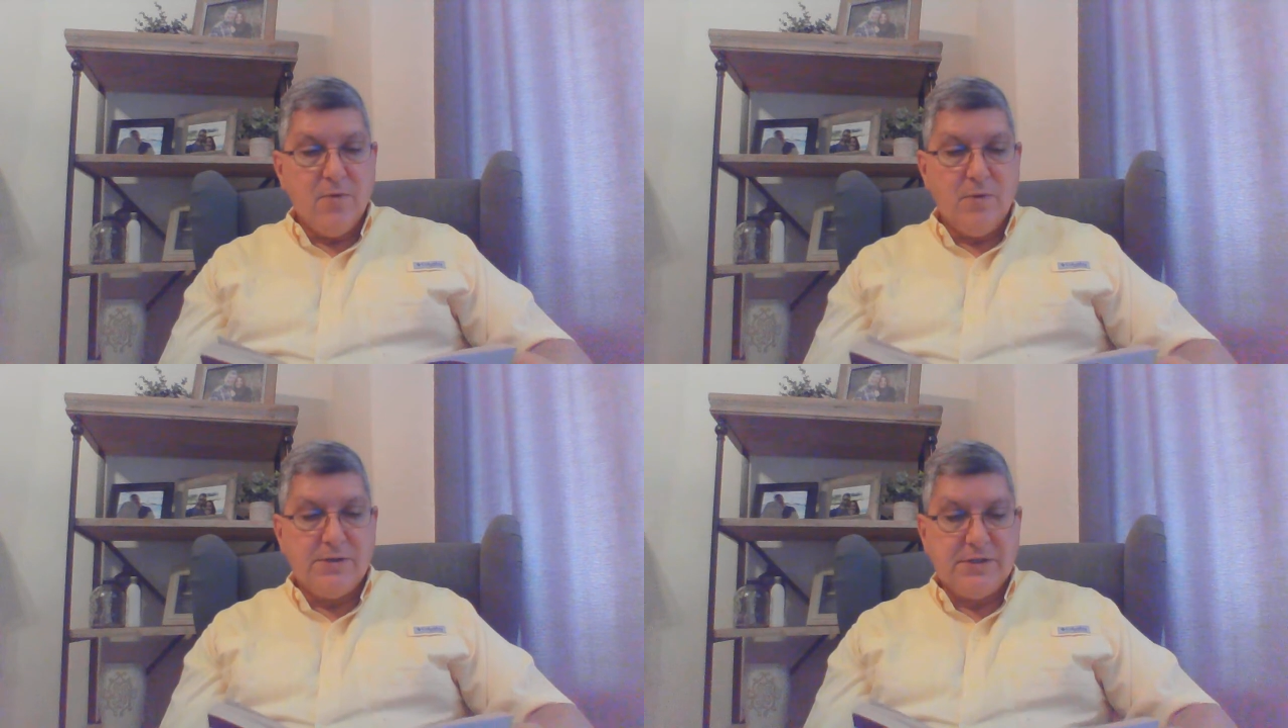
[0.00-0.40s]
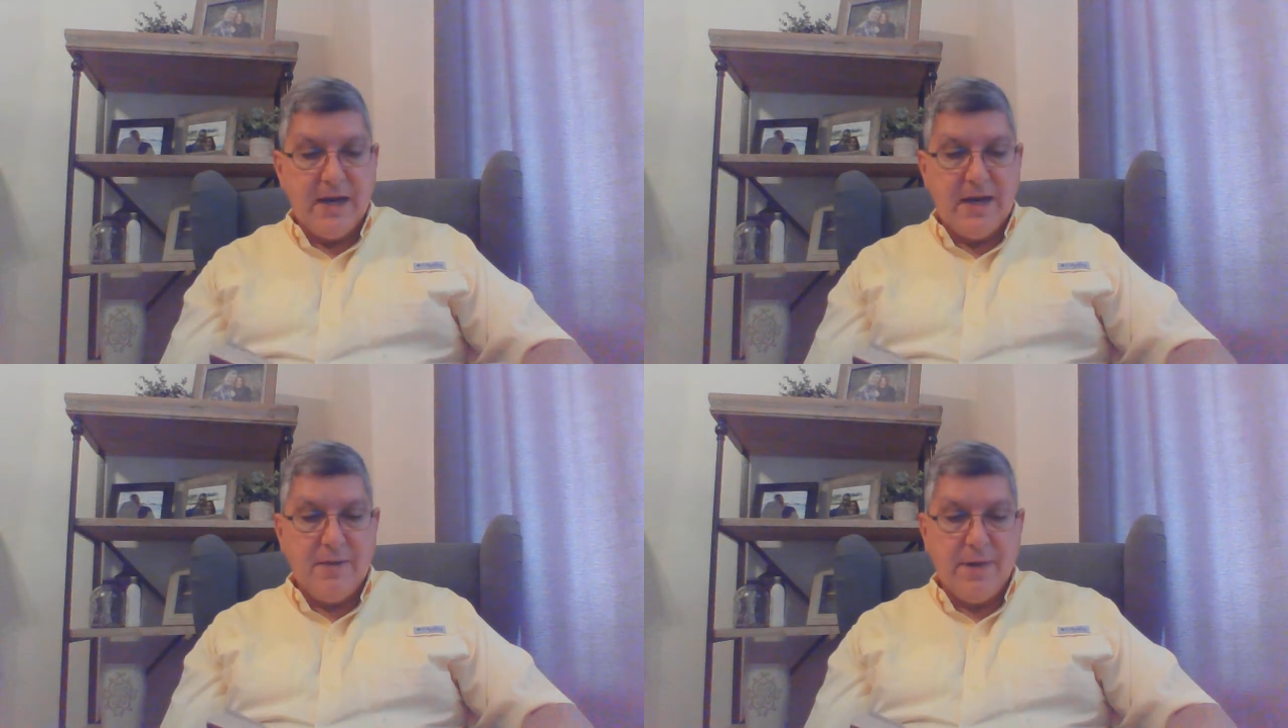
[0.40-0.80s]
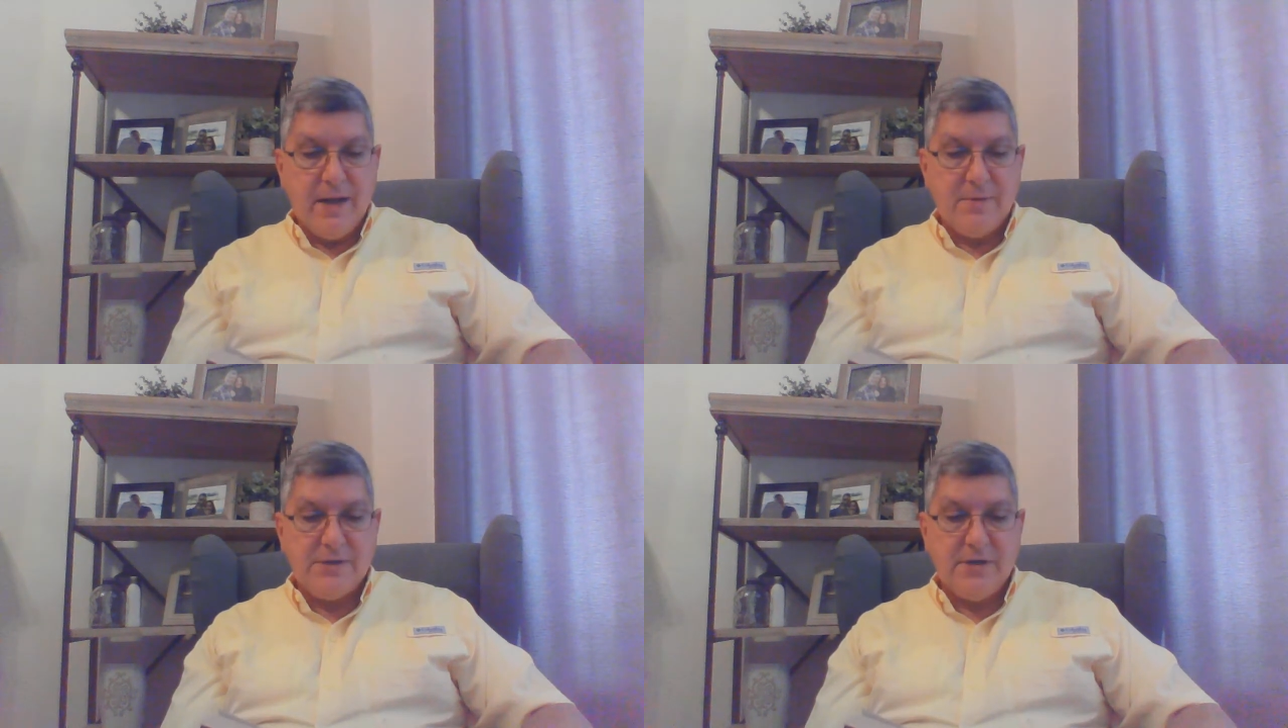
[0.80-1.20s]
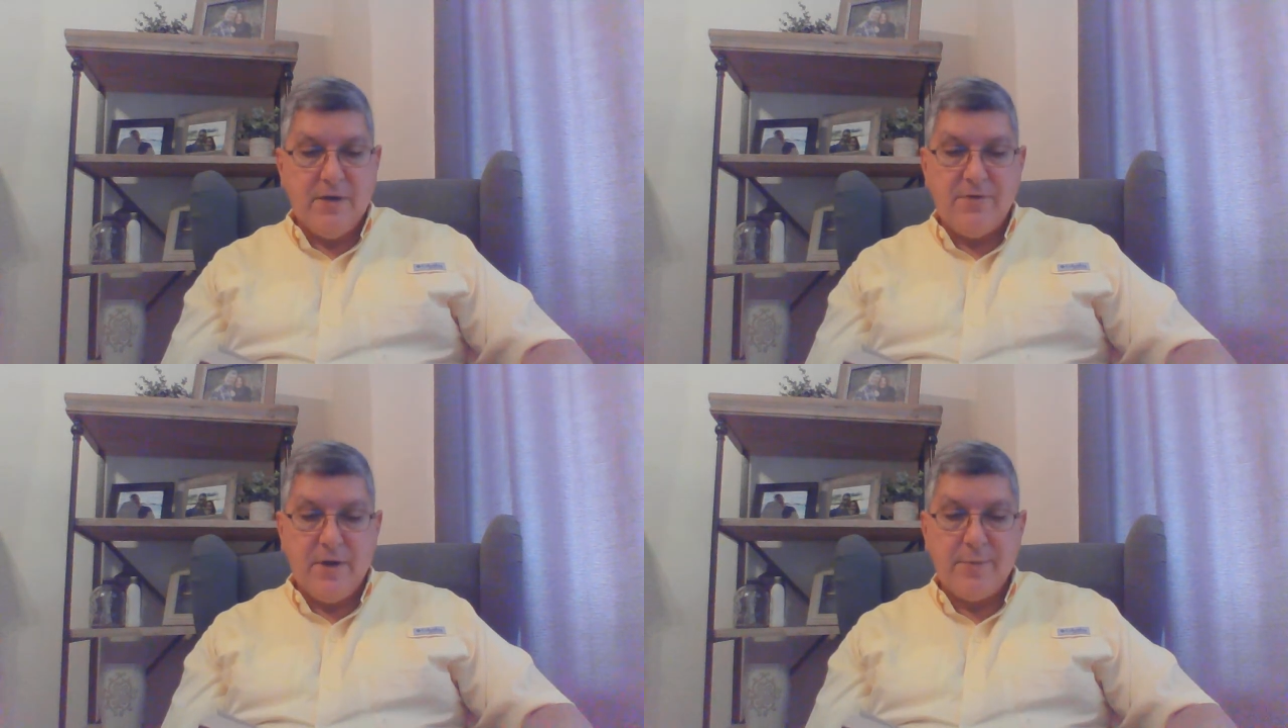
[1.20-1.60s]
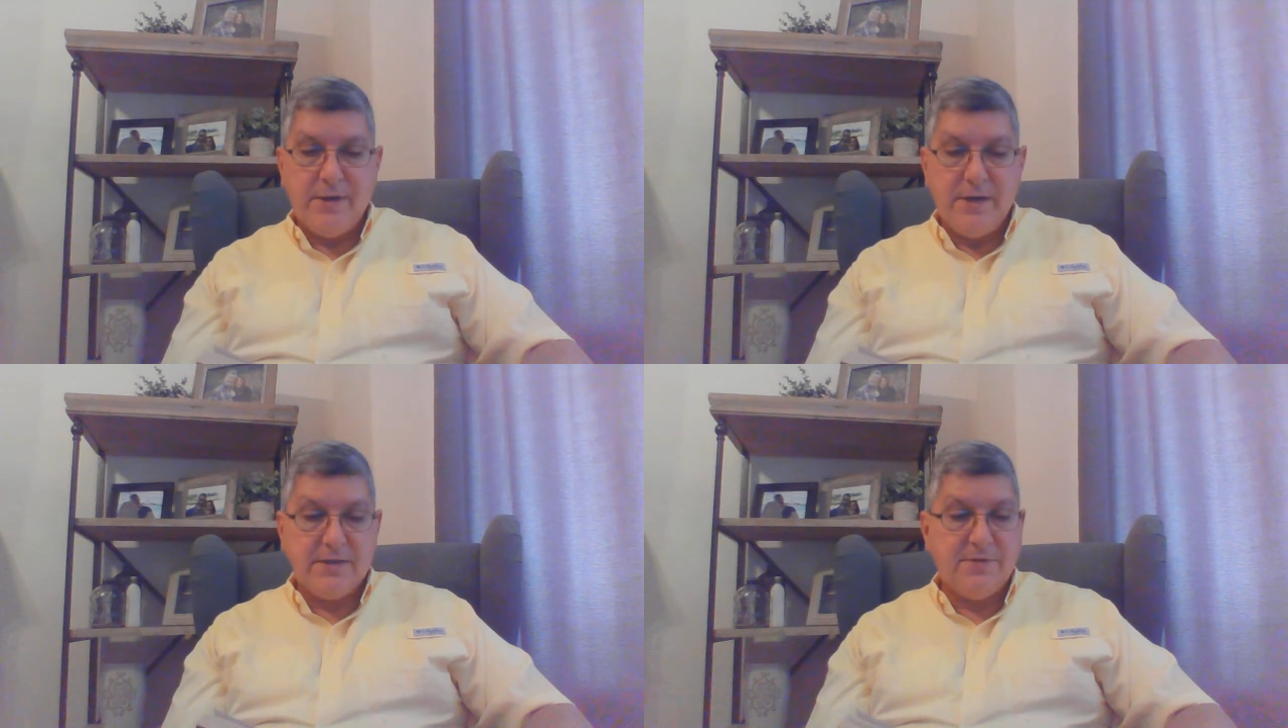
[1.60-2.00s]
was standing by himself up
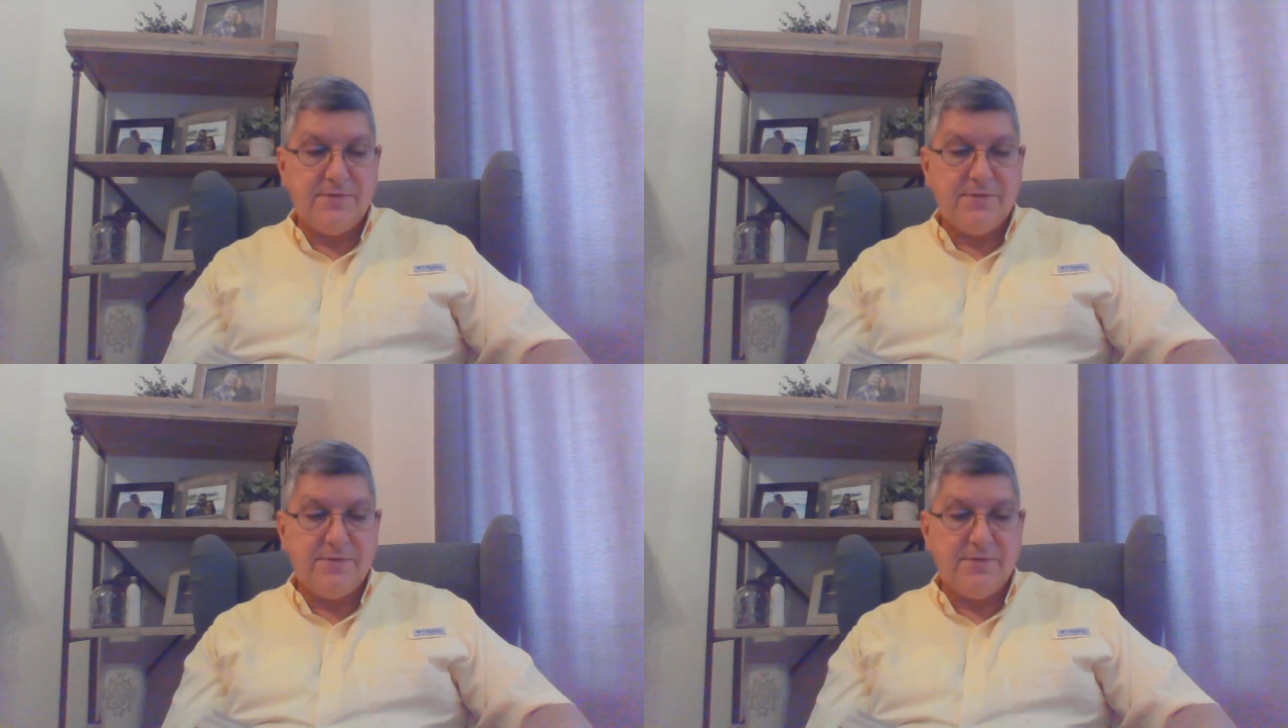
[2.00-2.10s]
against a